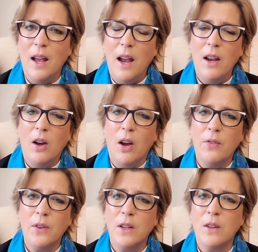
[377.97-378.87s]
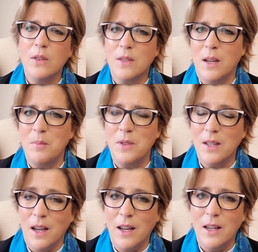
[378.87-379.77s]
and offering those up to
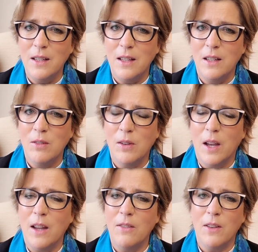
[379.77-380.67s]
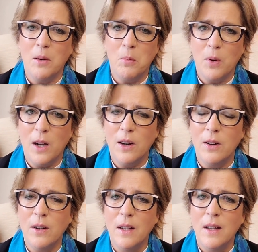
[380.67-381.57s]
God in your life in
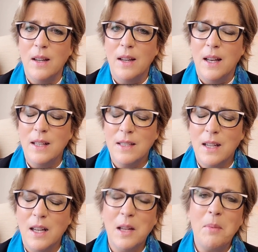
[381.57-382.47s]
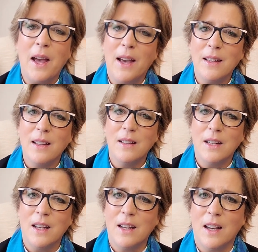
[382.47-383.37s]
prayer and standing back and
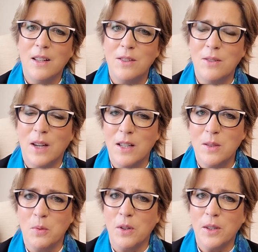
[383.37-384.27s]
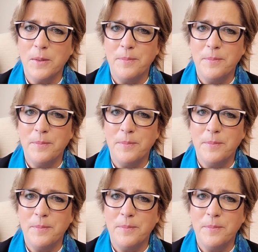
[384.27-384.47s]
letting God do God's work.